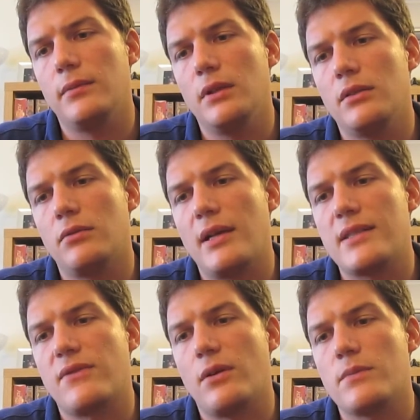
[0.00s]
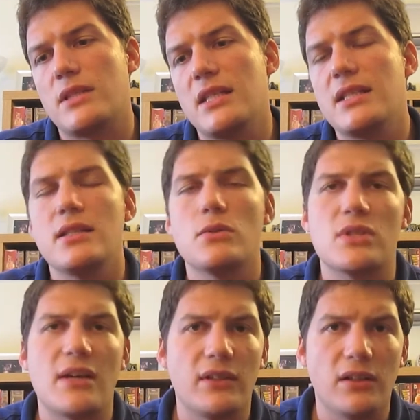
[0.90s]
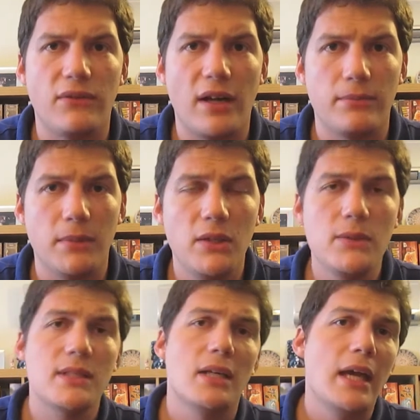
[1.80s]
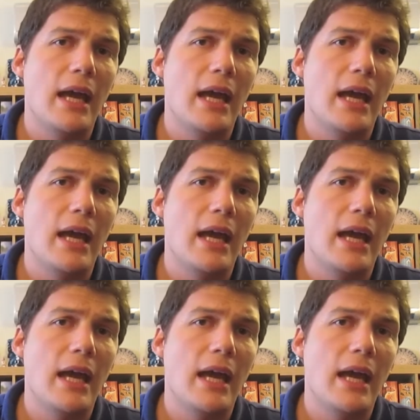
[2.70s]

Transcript: it runs from 60 to 75 minutes,